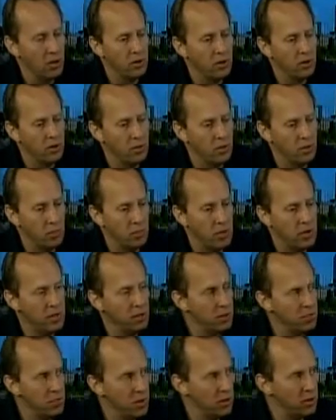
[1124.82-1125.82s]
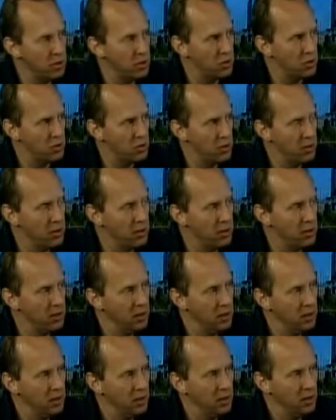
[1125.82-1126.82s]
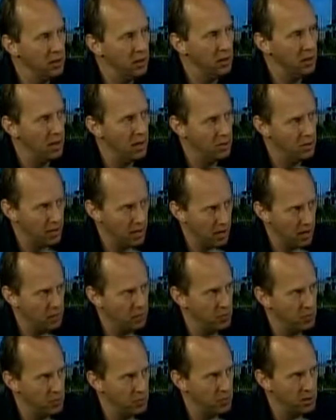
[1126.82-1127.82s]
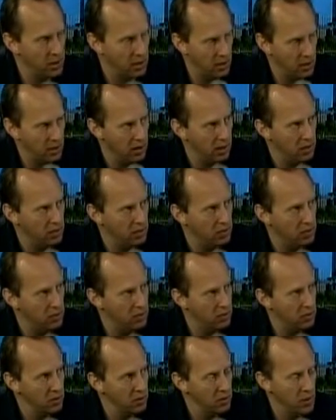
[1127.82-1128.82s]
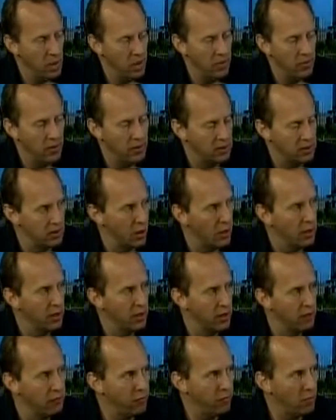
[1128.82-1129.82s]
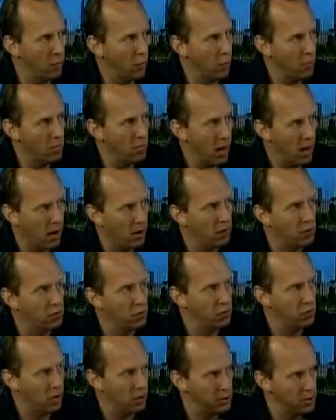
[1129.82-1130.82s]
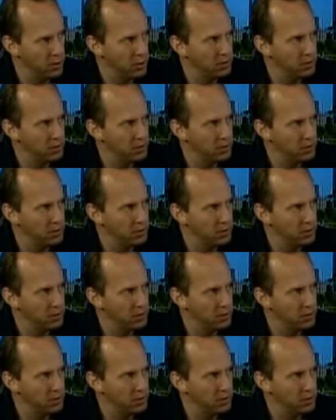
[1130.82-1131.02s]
to be administering assessments to kids that don't inform our instruction.